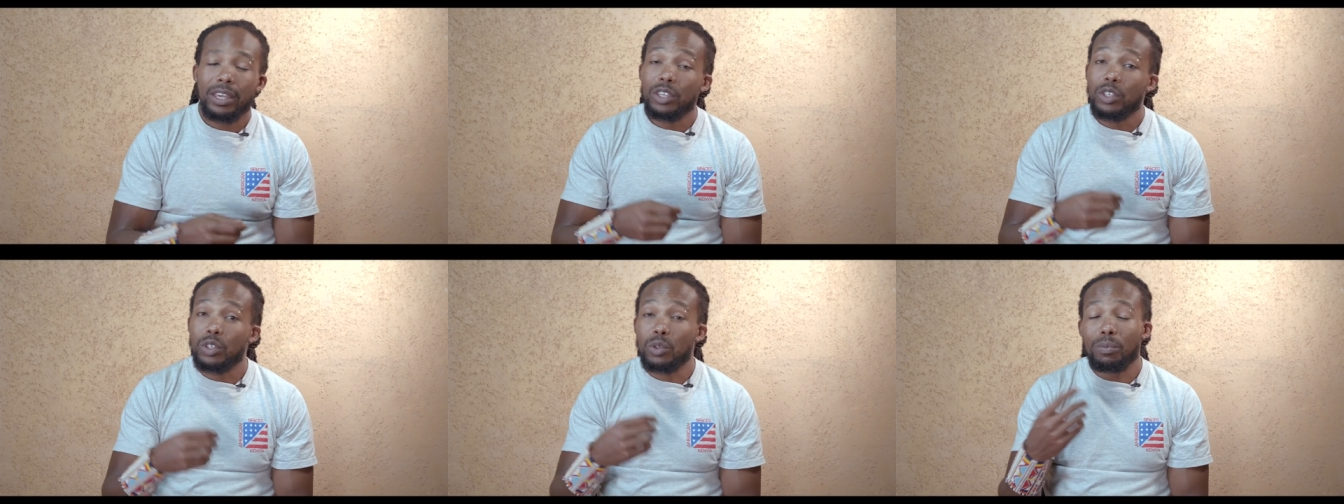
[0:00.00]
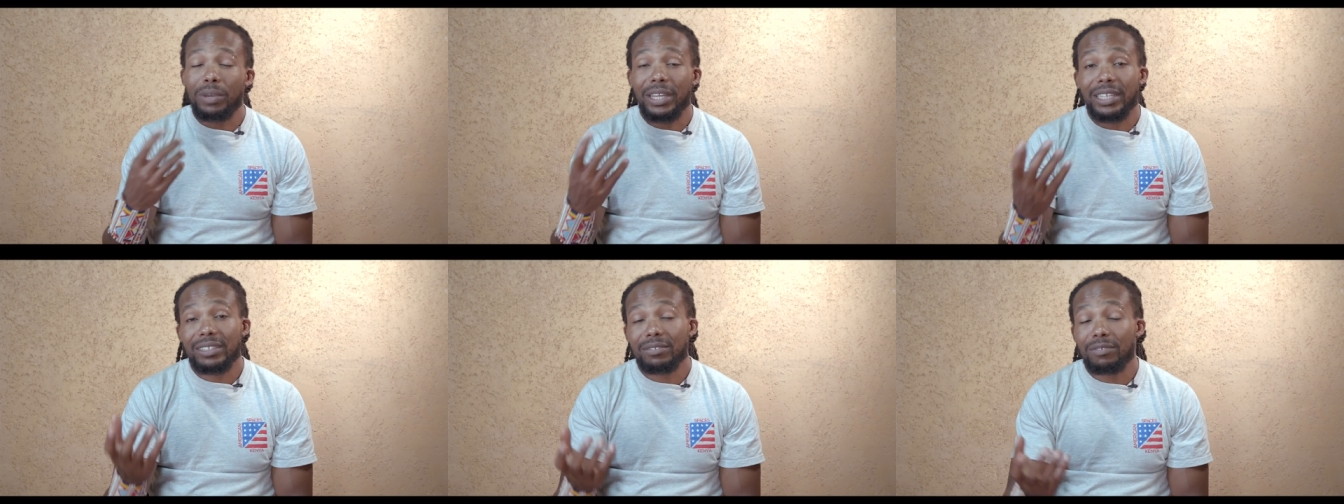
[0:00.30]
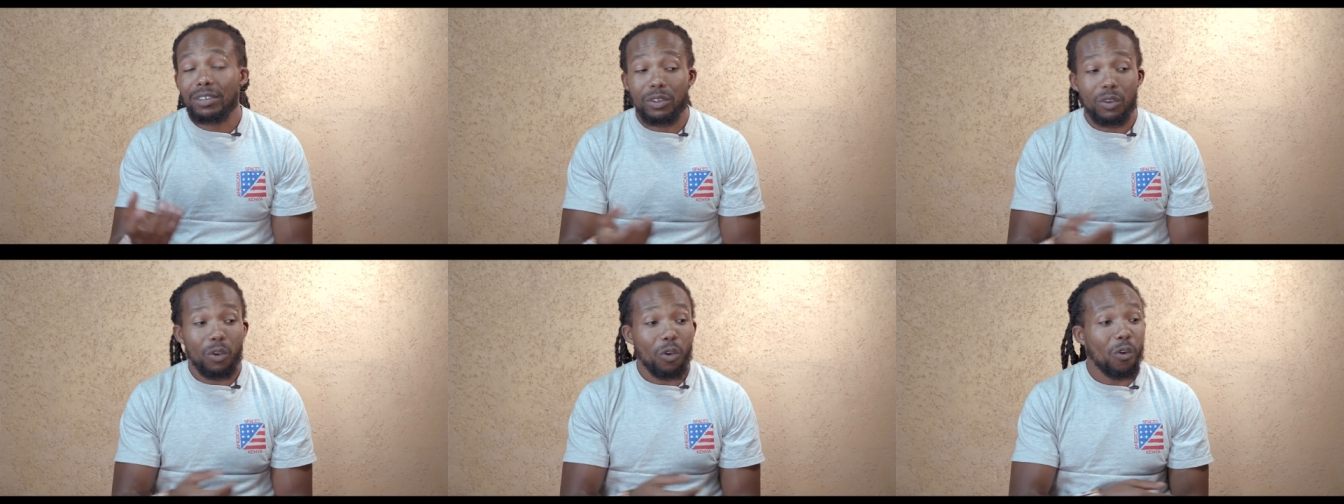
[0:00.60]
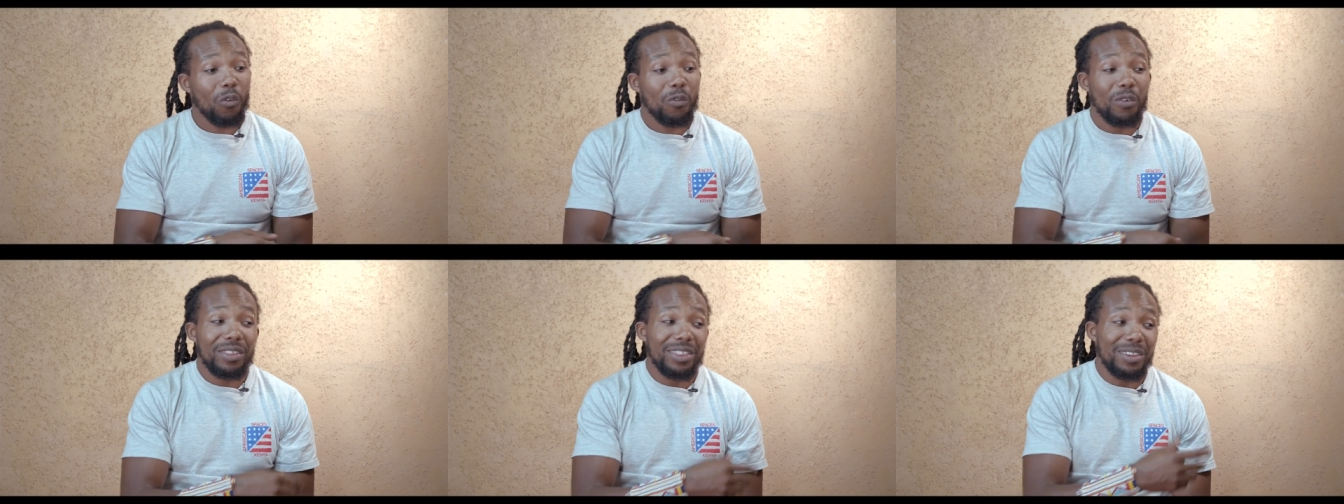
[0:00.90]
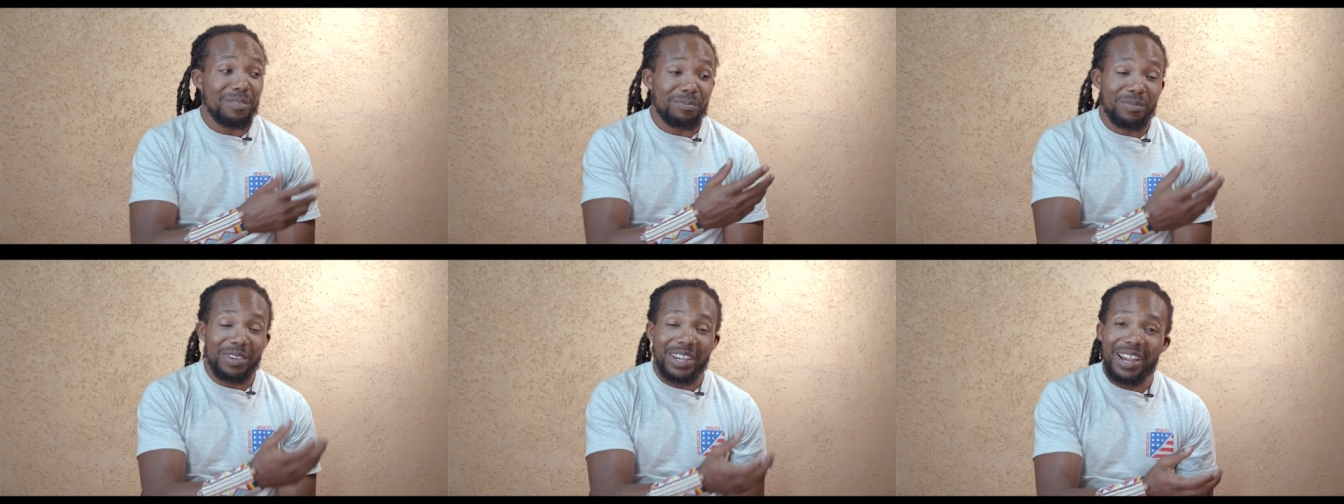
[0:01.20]
You might even offer
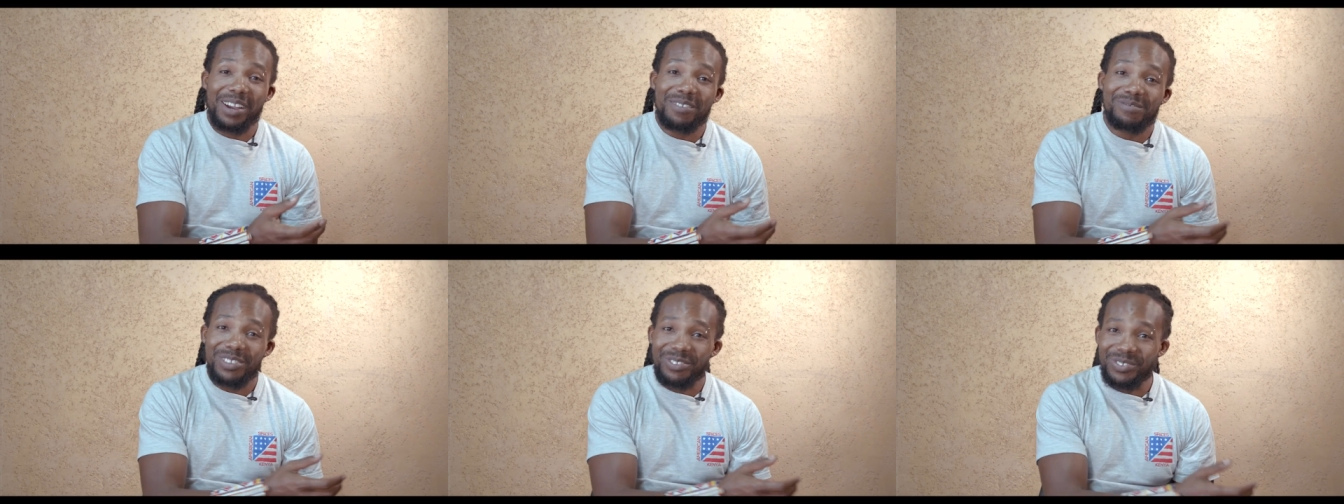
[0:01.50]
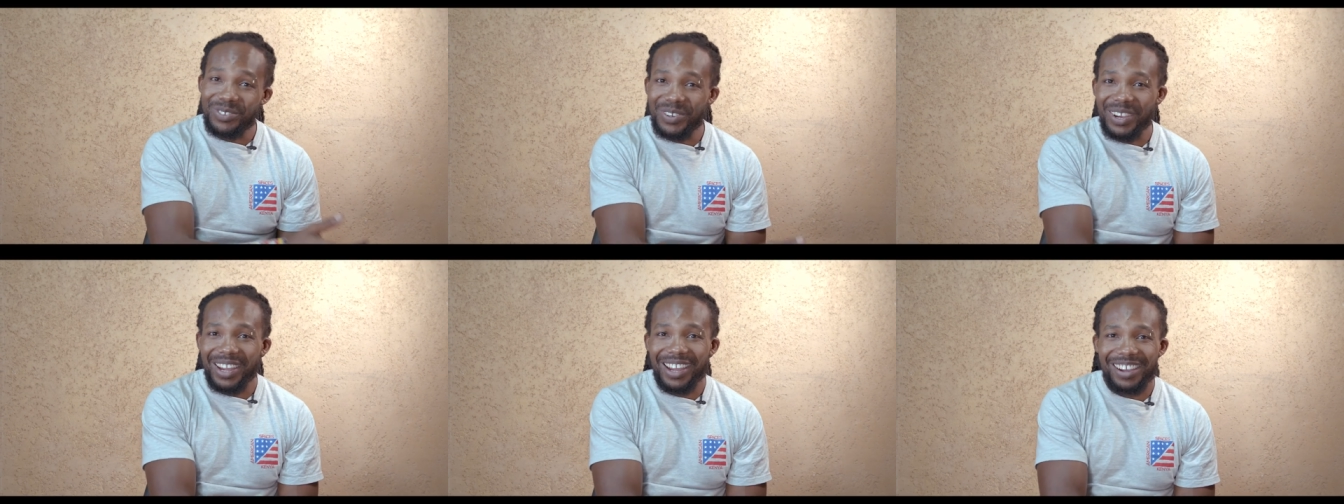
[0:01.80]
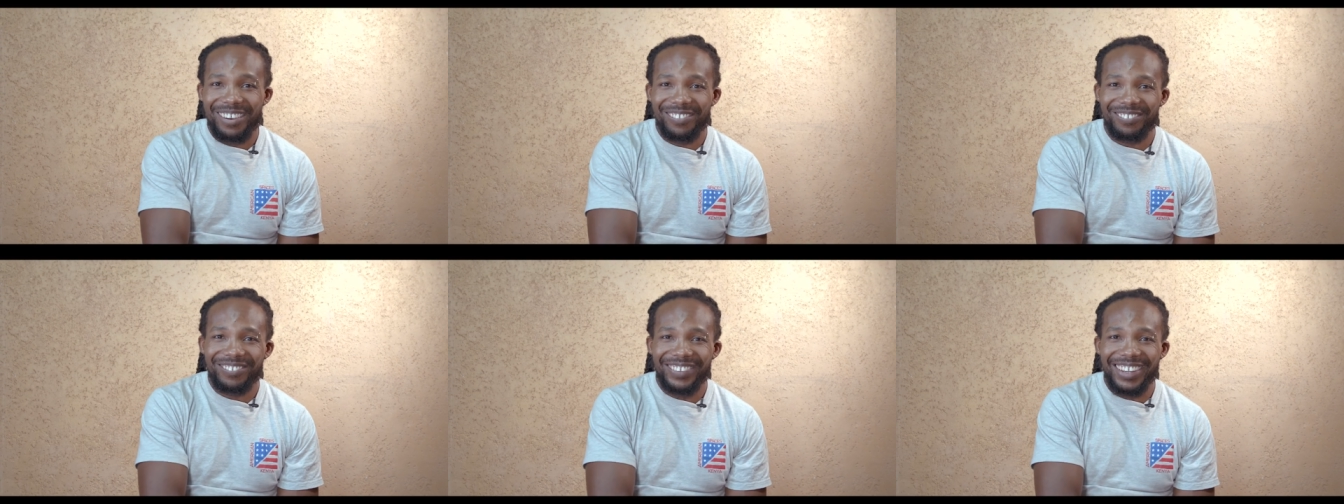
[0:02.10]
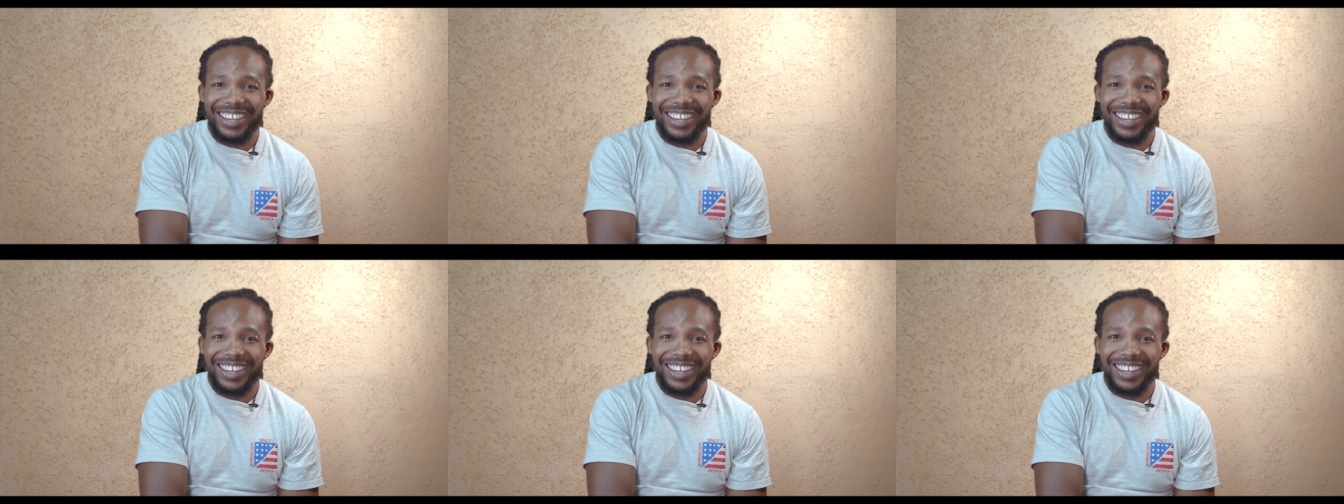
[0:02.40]
them gum if you have